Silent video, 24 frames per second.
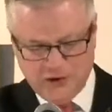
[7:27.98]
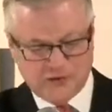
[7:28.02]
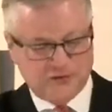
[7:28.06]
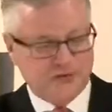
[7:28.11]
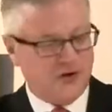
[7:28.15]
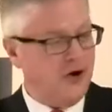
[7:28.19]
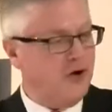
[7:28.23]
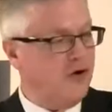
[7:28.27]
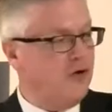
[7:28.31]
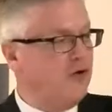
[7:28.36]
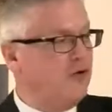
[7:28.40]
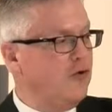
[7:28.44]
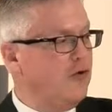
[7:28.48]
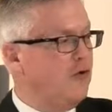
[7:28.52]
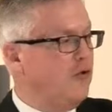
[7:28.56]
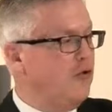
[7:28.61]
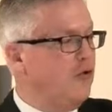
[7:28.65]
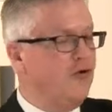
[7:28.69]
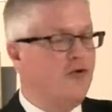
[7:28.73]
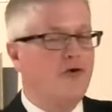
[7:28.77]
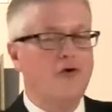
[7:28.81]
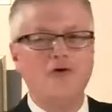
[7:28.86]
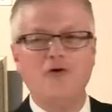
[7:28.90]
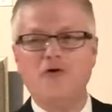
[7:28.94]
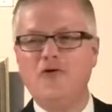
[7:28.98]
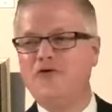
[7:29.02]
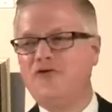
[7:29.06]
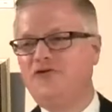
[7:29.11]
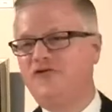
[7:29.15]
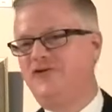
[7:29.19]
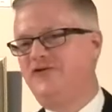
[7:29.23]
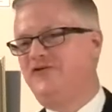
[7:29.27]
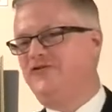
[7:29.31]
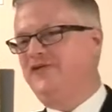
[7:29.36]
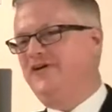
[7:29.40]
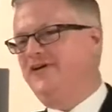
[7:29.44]
So, who
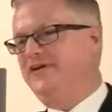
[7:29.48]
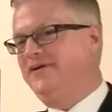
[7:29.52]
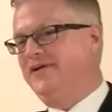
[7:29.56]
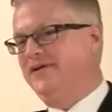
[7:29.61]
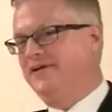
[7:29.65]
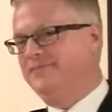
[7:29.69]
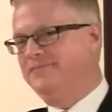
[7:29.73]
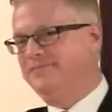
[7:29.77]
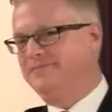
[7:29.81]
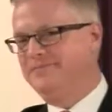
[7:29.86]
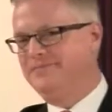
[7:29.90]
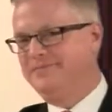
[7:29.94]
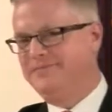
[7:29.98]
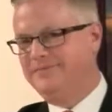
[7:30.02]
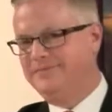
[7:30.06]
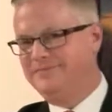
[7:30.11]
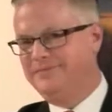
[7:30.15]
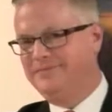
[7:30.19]
should see him